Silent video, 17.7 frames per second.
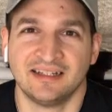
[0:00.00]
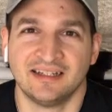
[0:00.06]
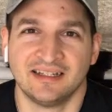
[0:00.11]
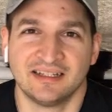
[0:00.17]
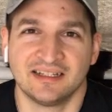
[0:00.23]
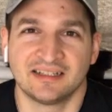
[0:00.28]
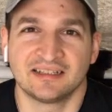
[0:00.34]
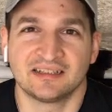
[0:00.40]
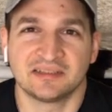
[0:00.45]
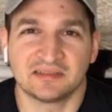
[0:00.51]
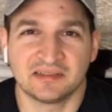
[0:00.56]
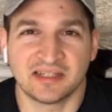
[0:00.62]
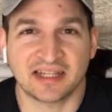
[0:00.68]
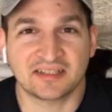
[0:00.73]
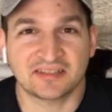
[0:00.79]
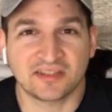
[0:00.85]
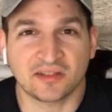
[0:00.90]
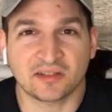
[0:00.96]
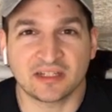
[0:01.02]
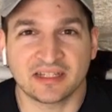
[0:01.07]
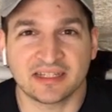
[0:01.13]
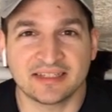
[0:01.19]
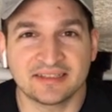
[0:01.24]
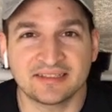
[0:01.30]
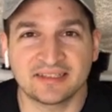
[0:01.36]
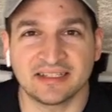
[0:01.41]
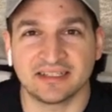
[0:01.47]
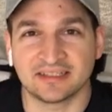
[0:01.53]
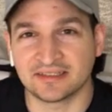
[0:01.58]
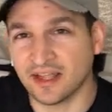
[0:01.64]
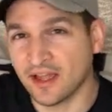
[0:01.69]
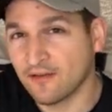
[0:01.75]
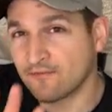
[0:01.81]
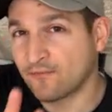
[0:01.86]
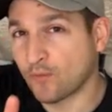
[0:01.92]
Next on the list is
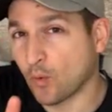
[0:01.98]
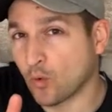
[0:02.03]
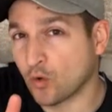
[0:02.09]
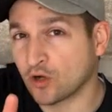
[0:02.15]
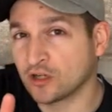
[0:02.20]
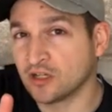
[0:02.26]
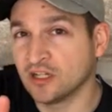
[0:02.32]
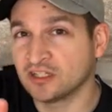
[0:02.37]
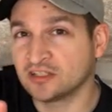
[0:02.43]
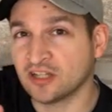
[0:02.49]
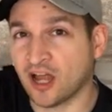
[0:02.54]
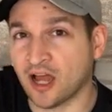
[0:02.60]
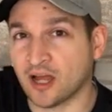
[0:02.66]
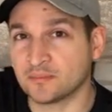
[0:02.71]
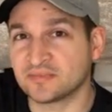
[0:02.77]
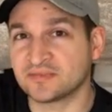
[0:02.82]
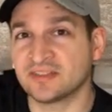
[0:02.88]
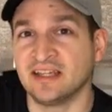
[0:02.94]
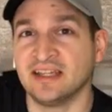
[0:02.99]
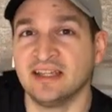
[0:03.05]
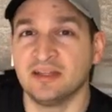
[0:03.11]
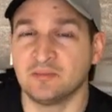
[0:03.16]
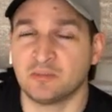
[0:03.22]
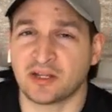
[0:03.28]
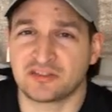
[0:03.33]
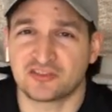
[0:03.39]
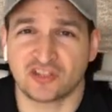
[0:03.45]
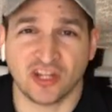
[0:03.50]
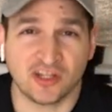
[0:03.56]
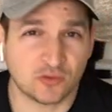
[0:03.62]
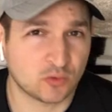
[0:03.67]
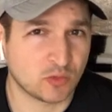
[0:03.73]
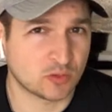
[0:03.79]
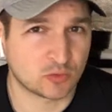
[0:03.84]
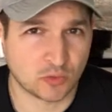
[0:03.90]
4 tops. My general
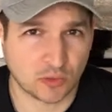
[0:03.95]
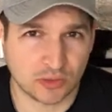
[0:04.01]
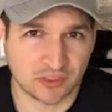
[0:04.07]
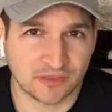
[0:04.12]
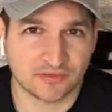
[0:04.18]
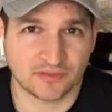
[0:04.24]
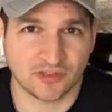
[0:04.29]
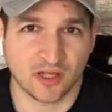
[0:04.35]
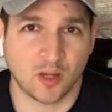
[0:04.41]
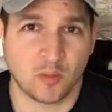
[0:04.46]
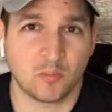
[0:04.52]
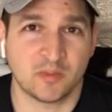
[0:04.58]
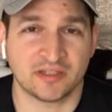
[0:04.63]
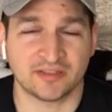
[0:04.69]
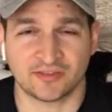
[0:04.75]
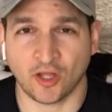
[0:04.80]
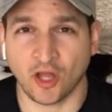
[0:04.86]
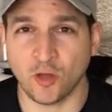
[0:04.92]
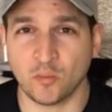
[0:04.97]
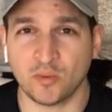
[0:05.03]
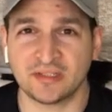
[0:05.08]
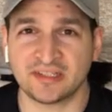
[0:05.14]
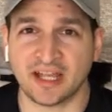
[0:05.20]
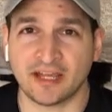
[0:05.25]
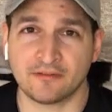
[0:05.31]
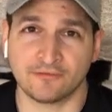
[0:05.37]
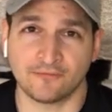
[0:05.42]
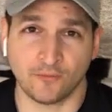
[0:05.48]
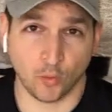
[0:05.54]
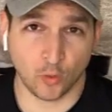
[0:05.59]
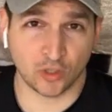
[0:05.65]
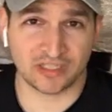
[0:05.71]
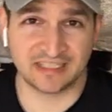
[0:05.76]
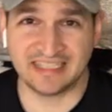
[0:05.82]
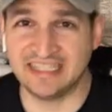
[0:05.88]
rule of thumb is to always have 4
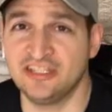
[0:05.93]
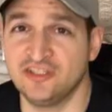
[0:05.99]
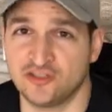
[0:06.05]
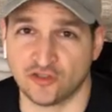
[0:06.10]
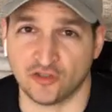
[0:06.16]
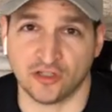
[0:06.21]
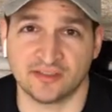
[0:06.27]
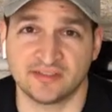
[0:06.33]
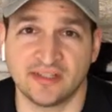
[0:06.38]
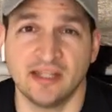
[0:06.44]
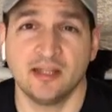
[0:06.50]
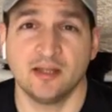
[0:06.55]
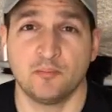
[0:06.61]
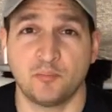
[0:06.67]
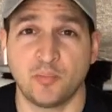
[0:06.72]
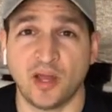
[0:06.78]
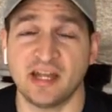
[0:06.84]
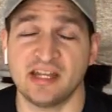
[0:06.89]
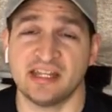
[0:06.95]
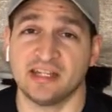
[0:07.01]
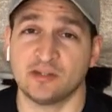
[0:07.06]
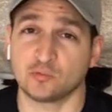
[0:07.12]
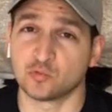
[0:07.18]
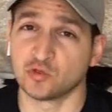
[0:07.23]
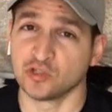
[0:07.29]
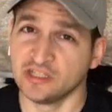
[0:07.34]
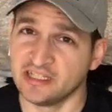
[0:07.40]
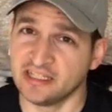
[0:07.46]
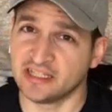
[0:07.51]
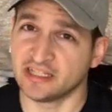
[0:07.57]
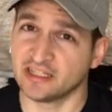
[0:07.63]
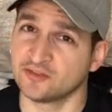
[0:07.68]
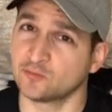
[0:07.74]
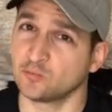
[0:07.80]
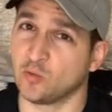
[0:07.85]
t-shirts, but it really is
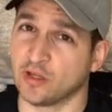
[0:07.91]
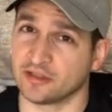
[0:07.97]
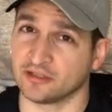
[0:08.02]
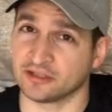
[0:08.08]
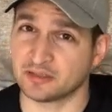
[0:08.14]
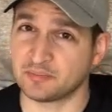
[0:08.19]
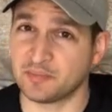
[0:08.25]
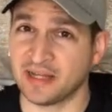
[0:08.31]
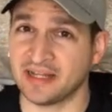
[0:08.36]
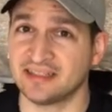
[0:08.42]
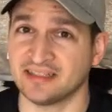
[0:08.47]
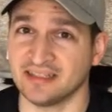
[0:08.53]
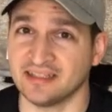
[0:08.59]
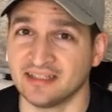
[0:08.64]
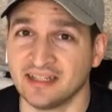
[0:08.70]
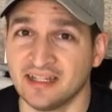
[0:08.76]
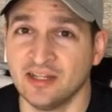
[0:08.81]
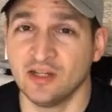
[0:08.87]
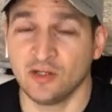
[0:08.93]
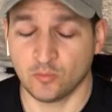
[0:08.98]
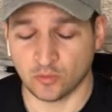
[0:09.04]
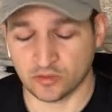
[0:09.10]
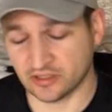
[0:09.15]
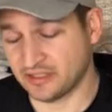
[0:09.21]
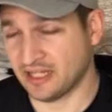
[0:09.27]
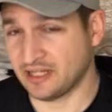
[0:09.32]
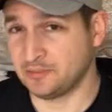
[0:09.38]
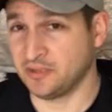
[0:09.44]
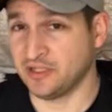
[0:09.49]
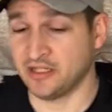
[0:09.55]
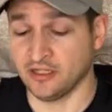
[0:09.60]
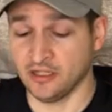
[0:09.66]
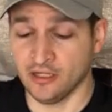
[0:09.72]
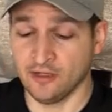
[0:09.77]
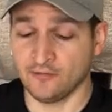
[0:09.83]
weather dependent, whether they be
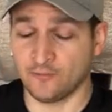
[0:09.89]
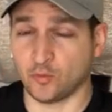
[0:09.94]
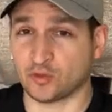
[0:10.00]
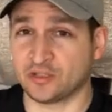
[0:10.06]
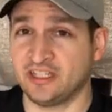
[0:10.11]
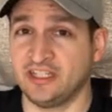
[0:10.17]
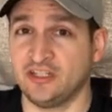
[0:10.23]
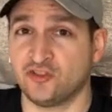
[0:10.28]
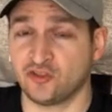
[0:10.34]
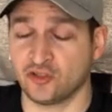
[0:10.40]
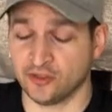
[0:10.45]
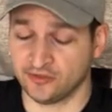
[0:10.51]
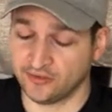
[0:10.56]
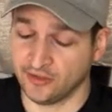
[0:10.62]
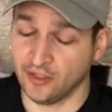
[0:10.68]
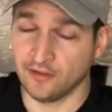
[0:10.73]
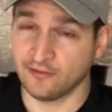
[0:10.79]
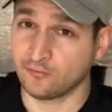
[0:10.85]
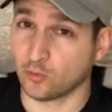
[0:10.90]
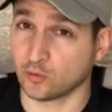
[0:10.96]
4 t-shirts, 4 long